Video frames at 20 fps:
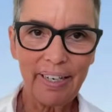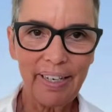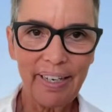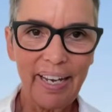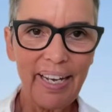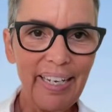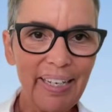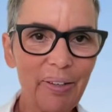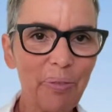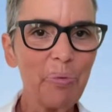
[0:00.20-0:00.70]

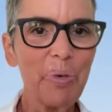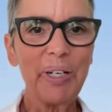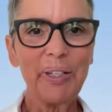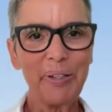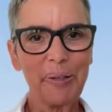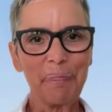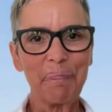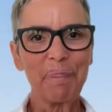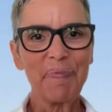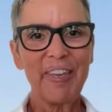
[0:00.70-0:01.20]
Hi,
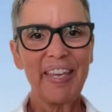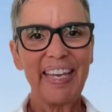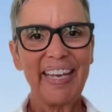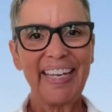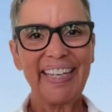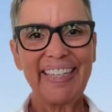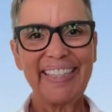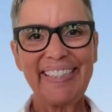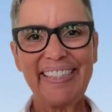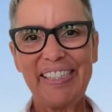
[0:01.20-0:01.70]
welcome.
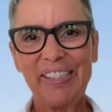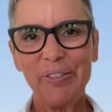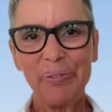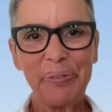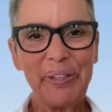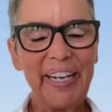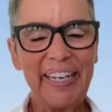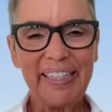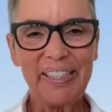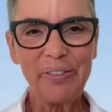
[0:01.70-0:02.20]
This is
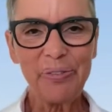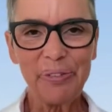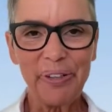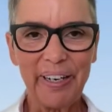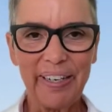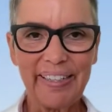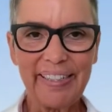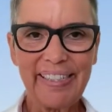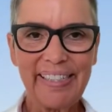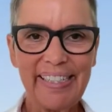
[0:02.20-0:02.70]
Renée
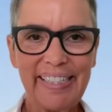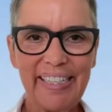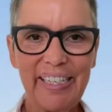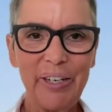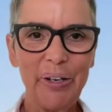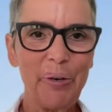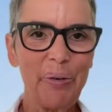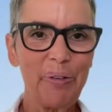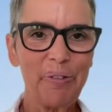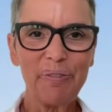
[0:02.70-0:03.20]
Safrata,
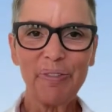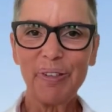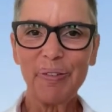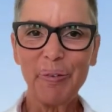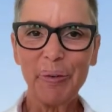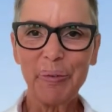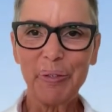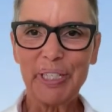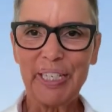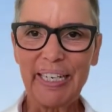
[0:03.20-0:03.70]
CEO of
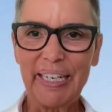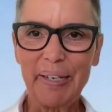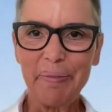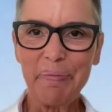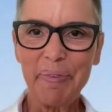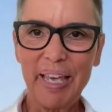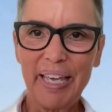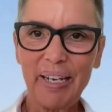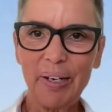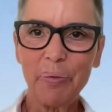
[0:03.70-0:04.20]
Vivo Team,
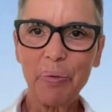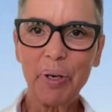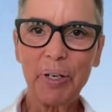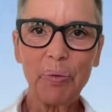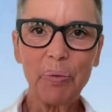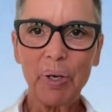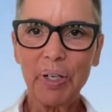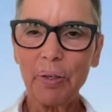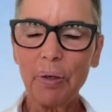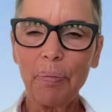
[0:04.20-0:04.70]
and I want to
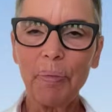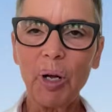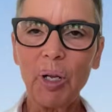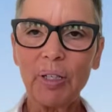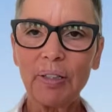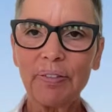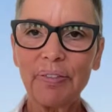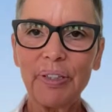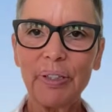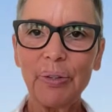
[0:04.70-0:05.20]
welcome all
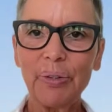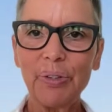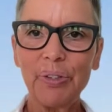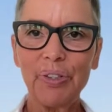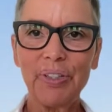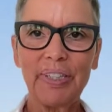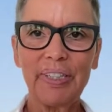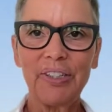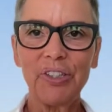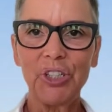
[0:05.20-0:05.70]
of you to
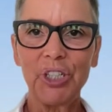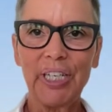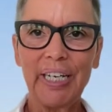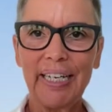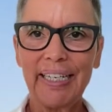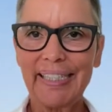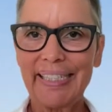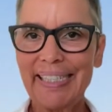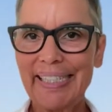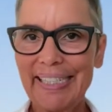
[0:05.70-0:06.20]
the
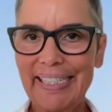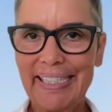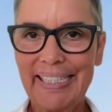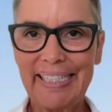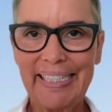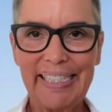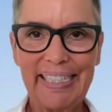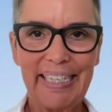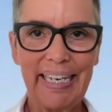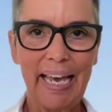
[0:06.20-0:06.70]

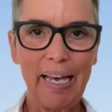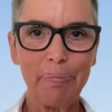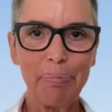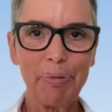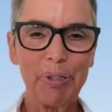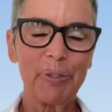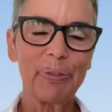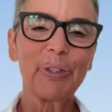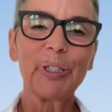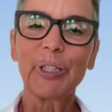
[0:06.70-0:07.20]
GSDC
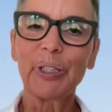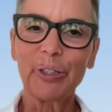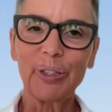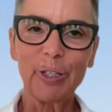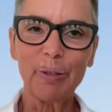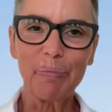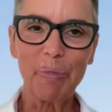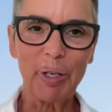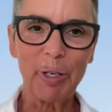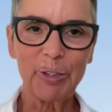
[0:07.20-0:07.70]
Capsule Learning
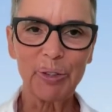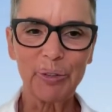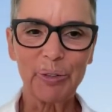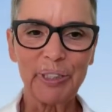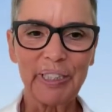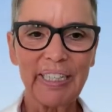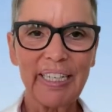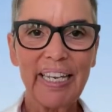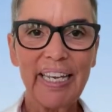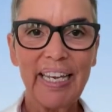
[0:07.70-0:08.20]

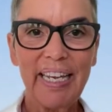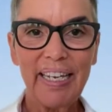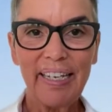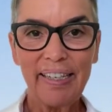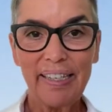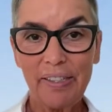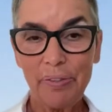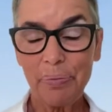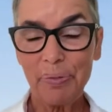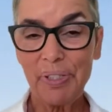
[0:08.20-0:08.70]
Module.
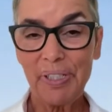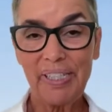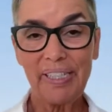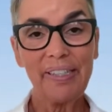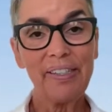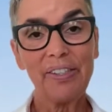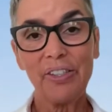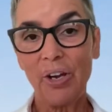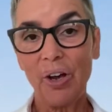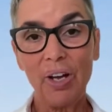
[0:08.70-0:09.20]
This one
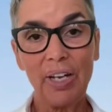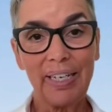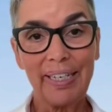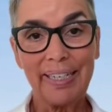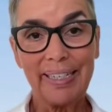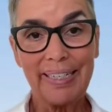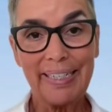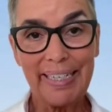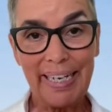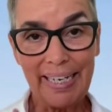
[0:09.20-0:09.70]
is
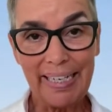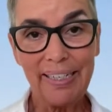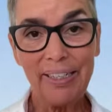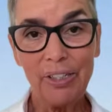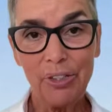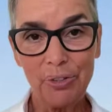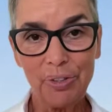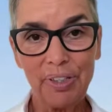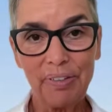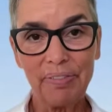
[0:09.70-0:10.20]
on
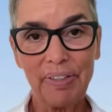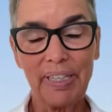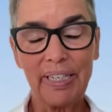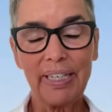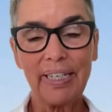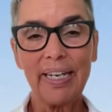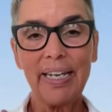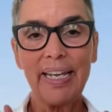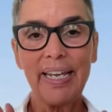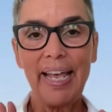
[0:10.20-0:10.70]

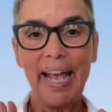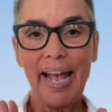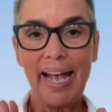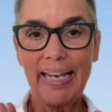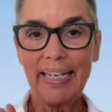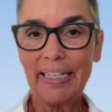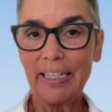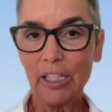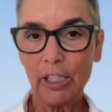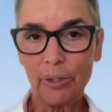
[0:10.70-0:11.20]
data-driven
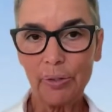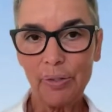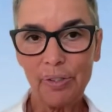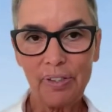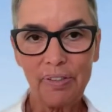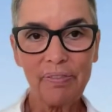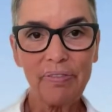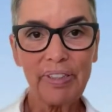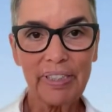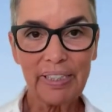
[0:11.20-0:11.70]
and
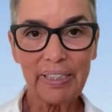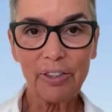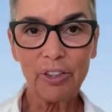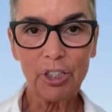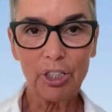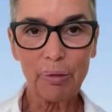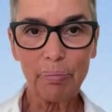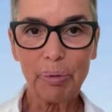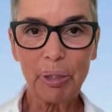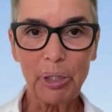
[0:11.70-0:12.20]
inclusive
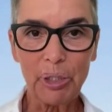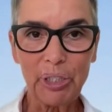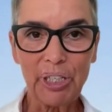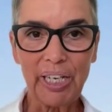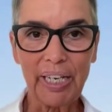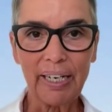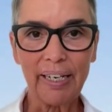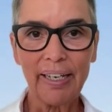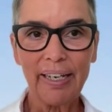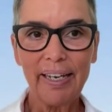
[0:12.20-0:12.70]
leadership
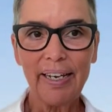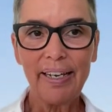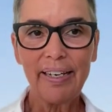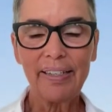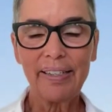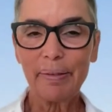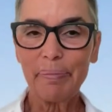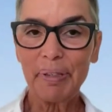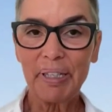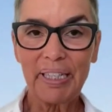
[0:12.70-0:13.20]
learning,
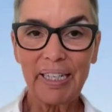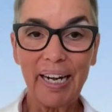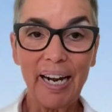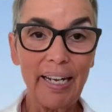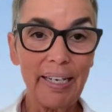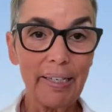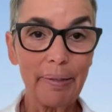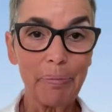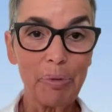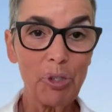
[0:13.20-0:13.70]
something that I
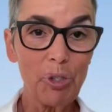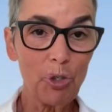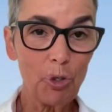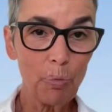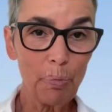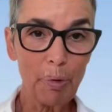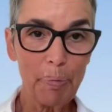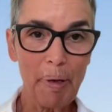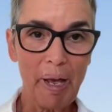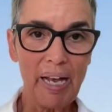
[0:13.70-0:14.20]
am
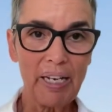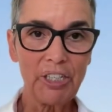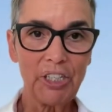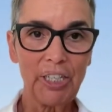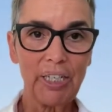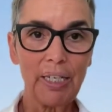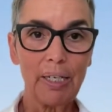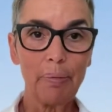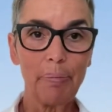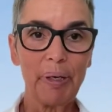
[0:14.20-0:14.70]
super
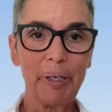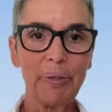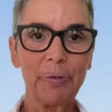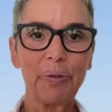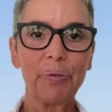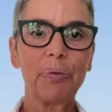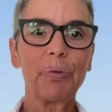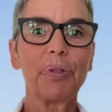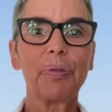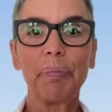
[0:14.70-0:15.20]
passionate
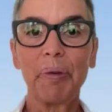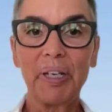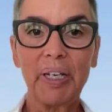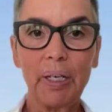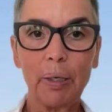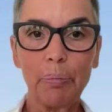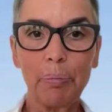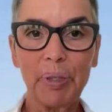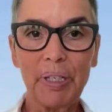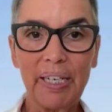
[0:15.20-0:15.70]
about with my
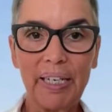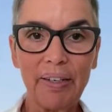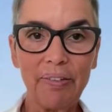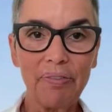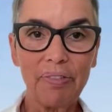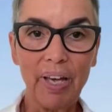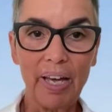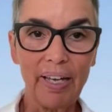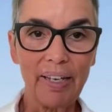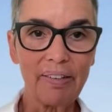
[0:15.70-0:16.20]
company,
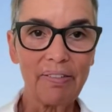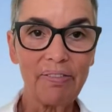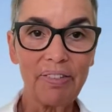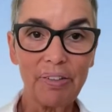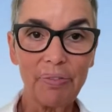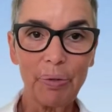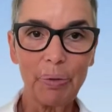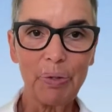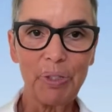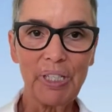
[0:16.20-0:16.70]

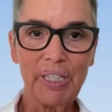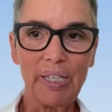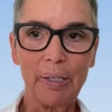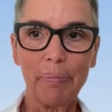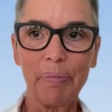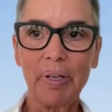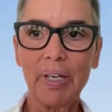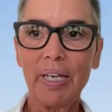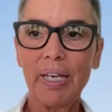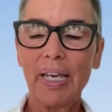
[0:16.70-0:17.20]
Vivo
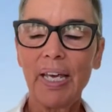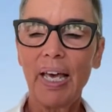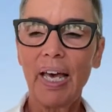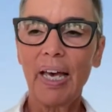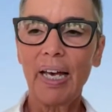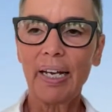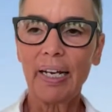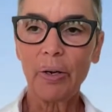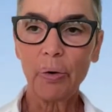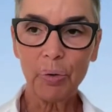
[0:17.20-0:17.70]
Team,
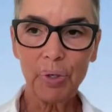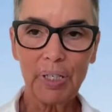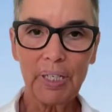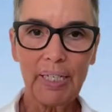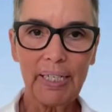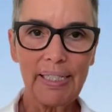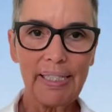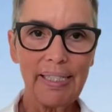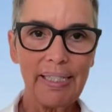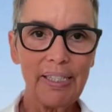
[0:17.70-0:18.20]
an
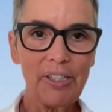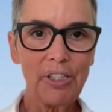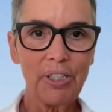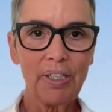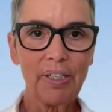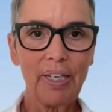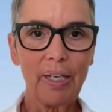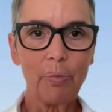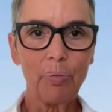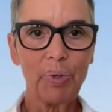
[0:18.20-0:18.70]

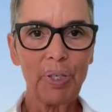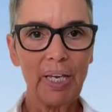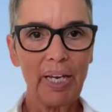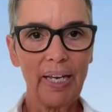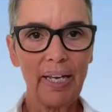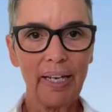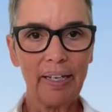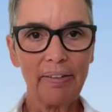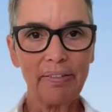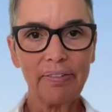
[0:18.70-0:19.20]
organization that we
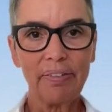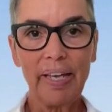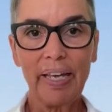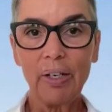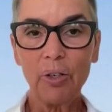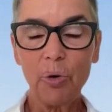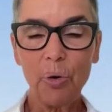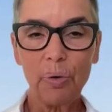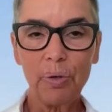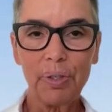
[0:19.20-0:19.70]
have
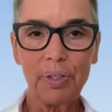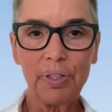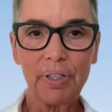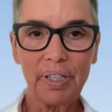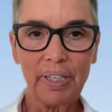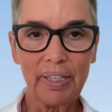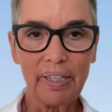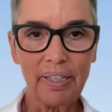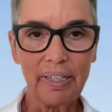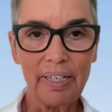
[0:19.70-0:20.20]
headquartered
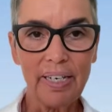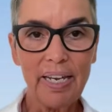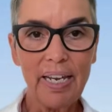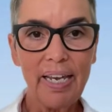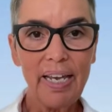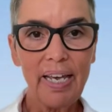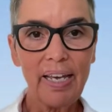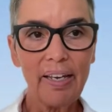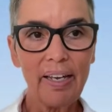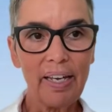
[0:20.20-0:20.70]
in
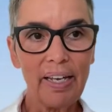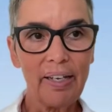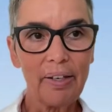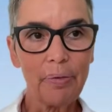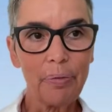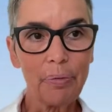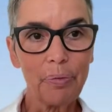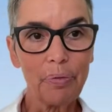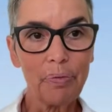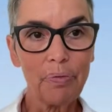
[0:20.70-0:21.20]

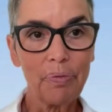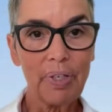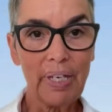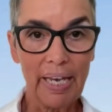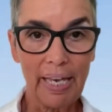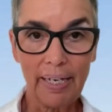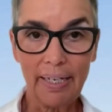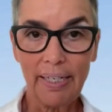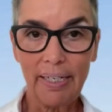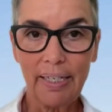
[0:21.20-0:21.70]

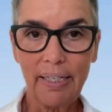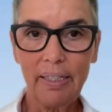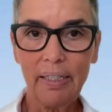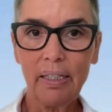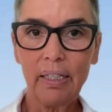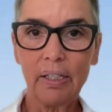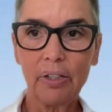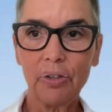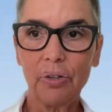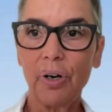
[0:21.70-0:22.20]
Canada,
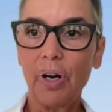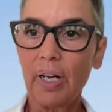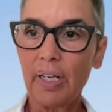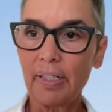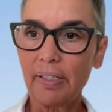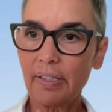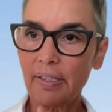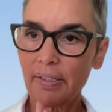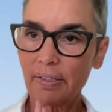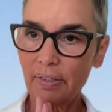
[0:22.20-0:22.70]

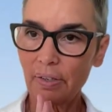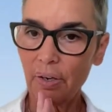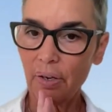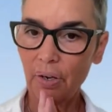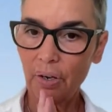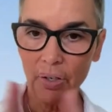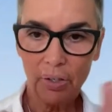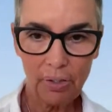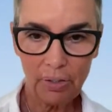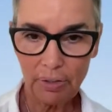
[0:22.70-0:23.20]
across
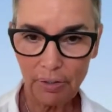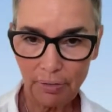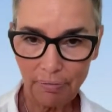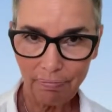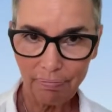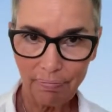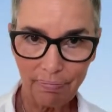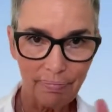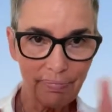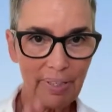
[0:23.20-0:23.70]
all
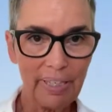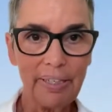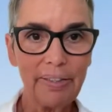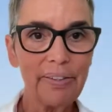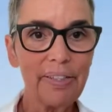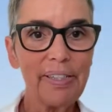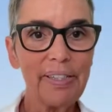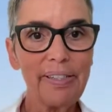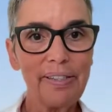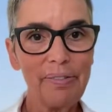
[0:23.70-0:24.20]

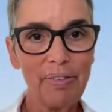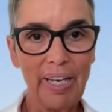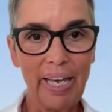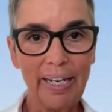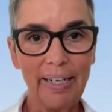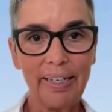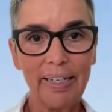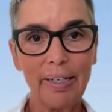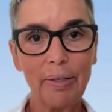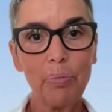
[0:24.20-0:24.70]
areas of
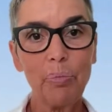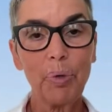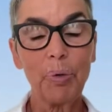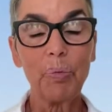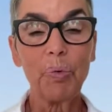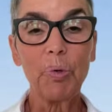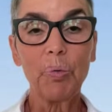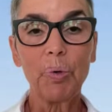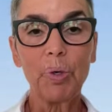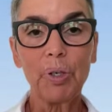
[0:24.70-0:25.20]
Canada, but
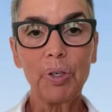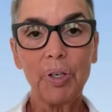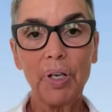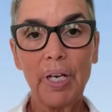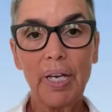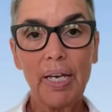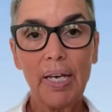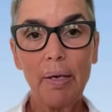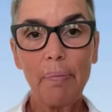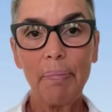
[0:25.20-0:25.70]
we work
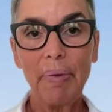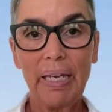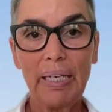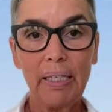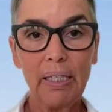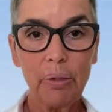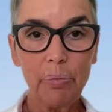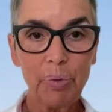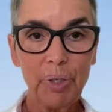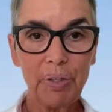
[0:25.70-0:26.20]

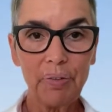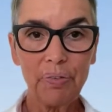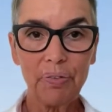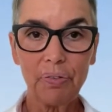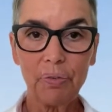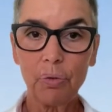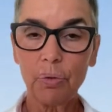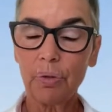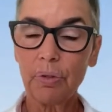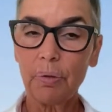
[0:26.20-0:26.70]
mainly with
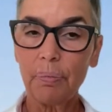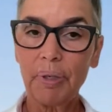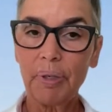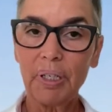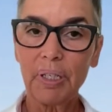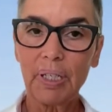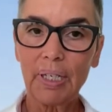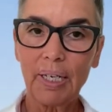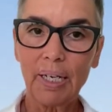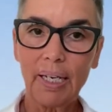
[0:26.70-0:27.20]
North
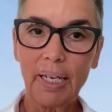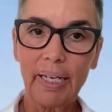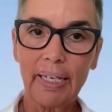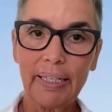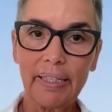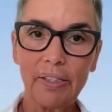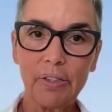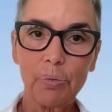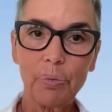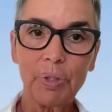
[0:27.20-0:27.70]
American
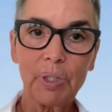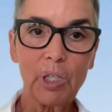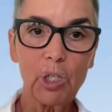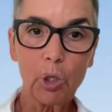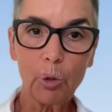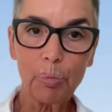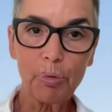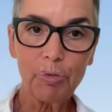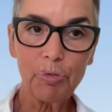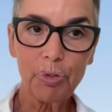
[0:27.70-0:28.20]
clients with a
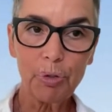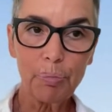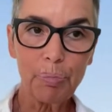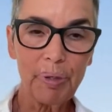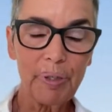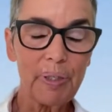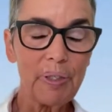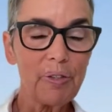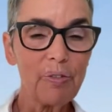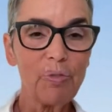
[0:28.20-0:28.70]
global
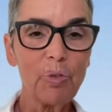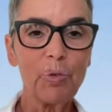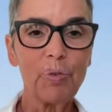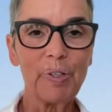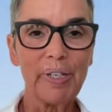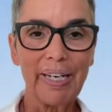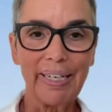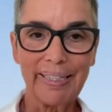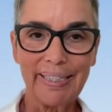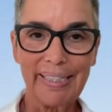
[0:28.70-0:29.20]
footprint of over
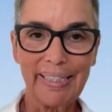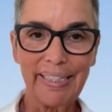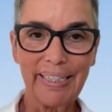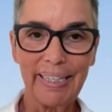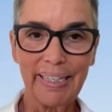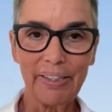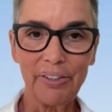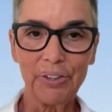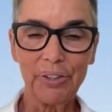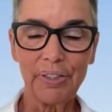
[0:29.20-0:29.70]
19
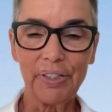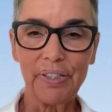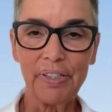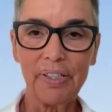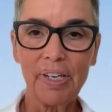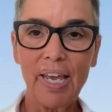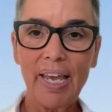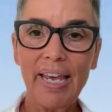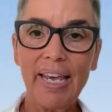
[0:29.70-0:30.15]
countries.